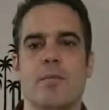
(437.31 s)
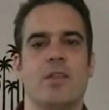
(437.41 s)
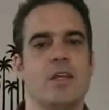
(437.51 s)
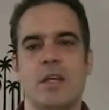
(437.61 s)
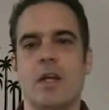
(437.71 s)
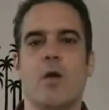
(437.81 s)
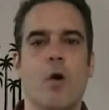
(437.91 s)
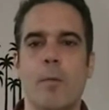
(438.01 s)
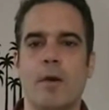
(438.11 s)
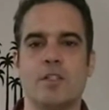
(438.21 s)
but then you get a
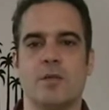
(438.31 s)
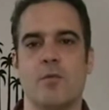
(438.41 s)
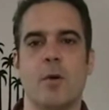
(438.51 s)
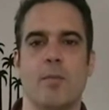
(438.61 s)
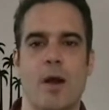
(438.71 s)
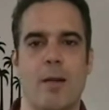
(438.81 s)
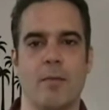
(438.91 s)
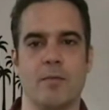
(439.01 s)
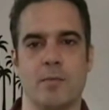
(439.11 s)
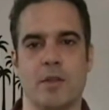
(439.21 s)
whole bunch of more problems.